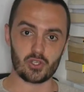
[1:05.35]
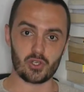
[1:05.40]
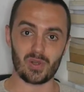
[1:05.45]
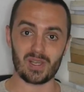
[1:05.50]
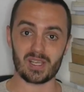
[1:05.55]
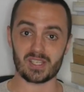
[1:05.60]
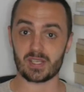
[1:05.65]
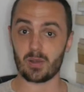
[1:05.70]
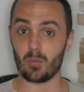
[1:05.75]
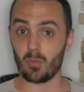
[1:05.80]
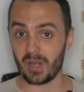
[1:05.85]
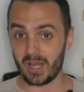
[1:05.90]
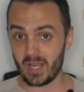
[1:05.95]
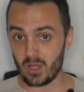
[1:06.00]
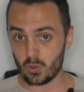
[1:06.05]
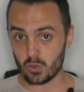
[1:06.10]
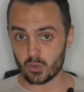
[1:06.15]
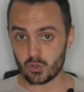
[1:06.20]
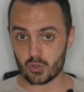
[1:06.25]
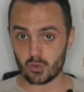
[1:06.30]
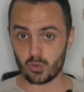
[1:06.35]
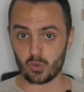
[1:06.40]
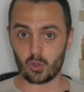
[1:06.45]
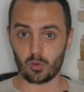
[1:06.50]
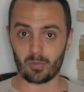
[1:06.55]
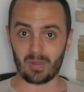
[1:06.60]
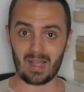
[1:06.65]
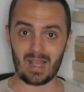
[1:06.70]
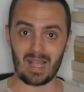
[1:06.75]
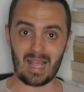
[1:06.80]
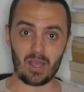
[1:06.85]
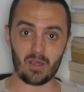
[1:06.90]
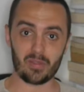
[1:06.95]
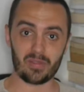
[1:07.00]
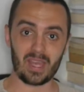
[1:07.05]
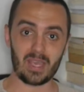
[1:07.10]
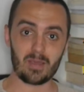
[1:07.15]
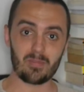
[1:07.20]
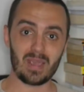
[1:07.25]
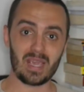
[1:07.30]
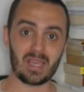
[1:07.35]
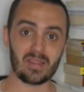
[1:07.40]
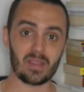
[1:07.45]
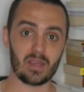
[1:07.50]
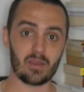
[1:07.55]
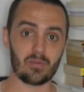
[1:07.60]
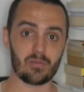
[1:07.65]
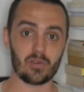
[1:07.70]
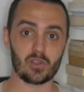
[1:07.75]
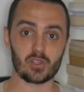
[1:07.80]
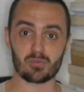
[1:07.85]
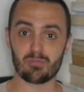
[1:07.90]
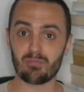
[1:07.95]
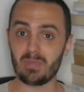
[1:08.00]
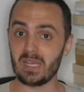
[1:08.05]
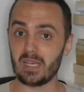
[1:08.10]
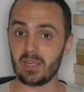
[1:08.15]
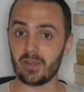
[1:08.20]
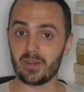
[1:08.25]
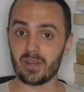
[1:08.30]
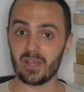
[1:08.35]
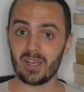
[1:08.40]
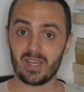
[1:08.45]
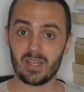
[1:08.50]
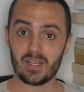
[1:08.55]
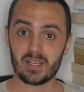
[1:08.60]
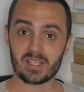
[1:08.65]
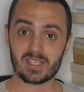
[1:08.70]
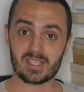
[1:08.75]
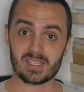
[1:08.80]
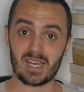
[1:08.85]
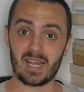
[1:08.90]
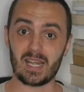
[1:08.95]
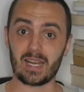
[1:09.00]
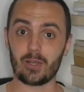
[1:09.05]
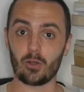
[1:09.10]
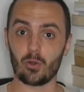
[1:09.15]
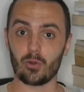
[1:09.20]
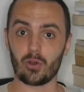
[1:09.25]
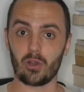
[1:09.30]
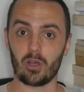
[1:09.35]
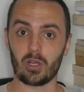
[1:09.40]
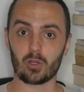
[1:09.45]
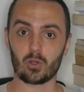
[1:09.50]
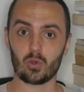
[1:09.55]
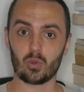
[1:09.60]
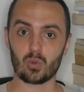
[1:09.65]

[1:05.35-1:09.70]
you hear someone else talk about how they made their first $1 million selling online